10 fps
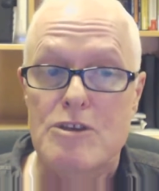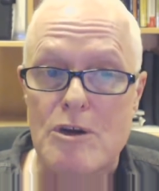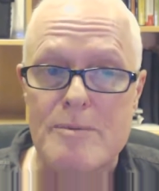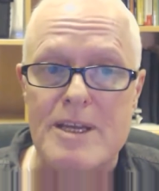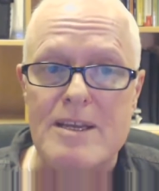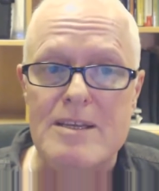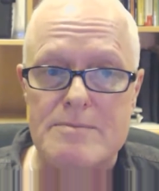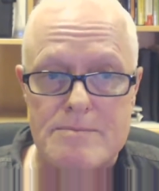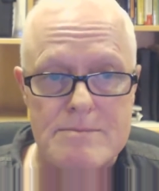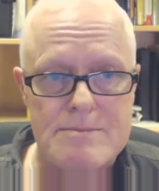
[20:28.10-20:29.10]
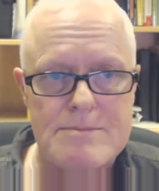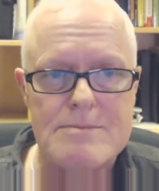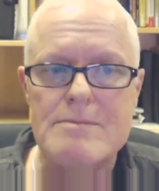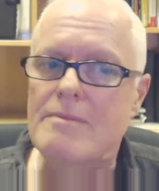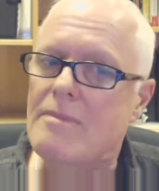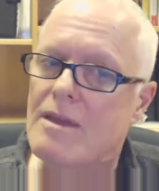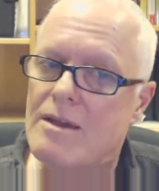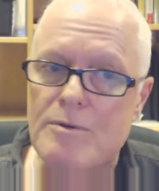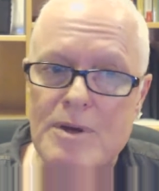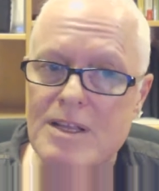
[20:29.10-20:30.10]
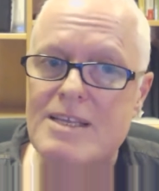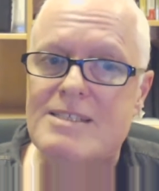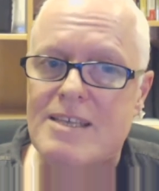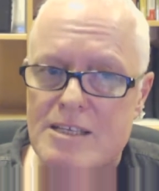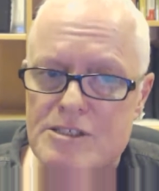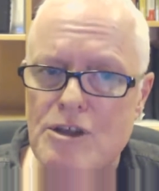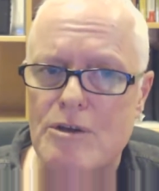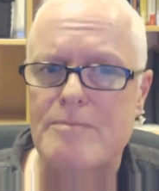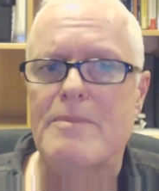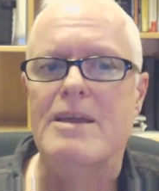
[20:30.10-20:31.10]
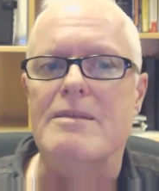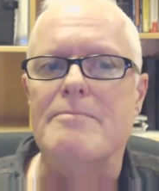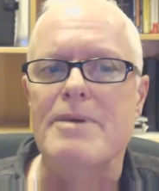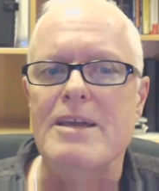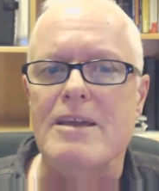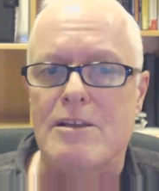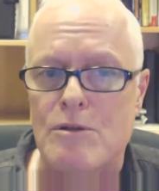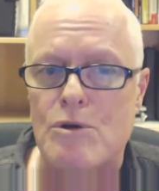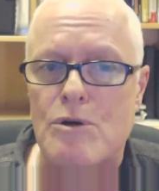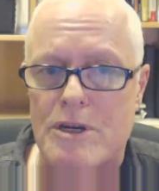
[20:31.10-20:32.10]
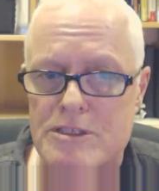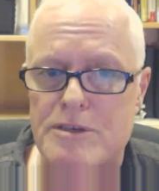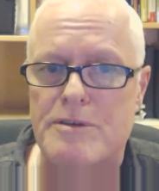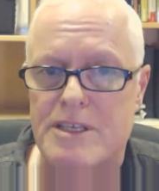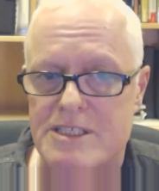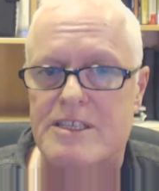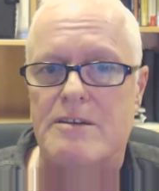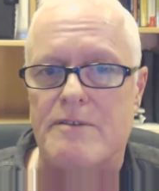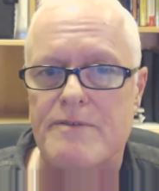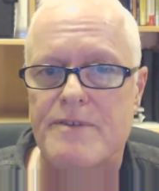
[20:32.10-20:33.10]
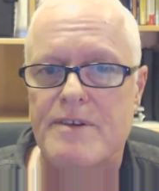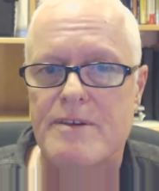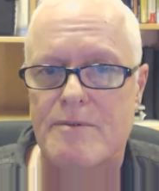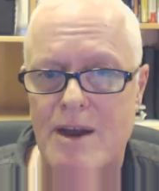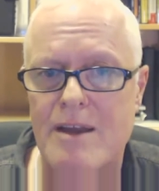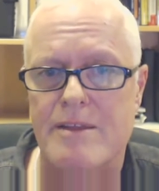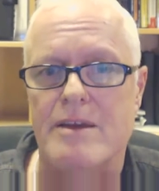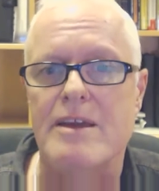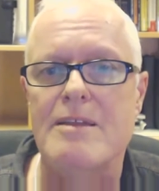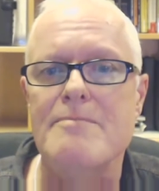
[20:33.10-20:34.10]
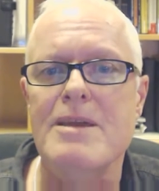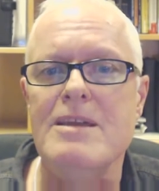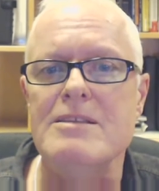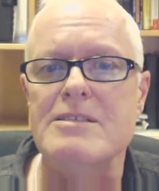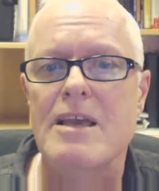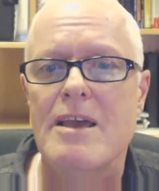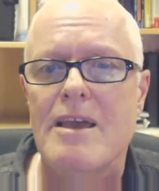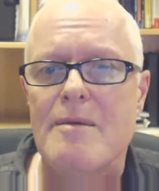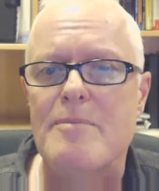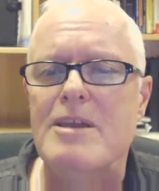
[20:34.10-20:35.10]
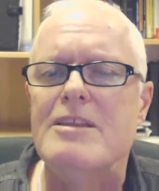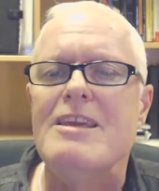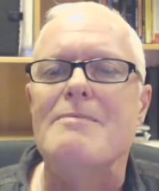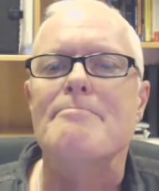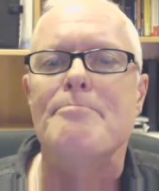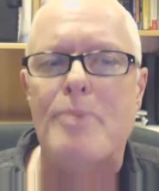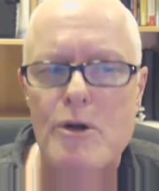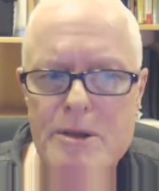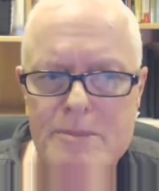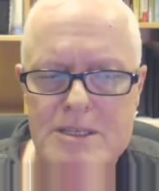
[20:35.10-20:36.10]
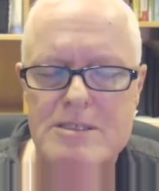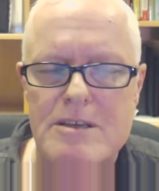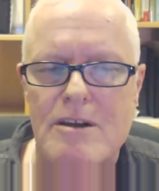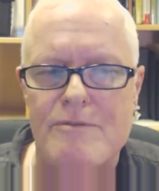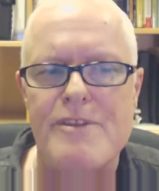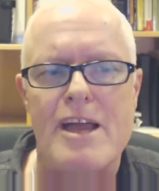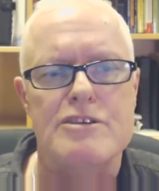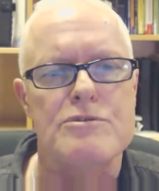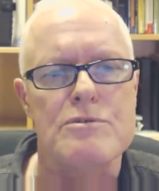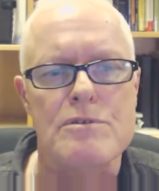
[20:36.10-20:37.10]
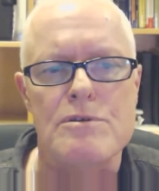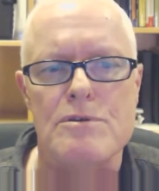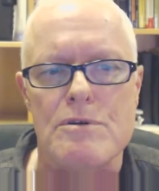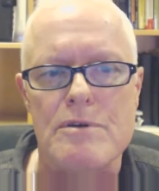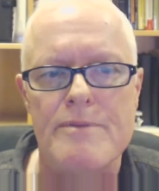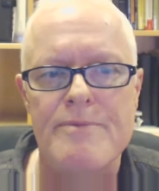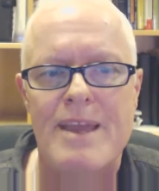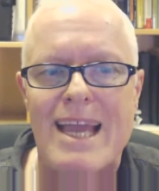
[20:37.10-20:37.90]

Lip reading: Autonomy really does not mean being a law unto yourself. Rather, it means being the embodiment of natural law.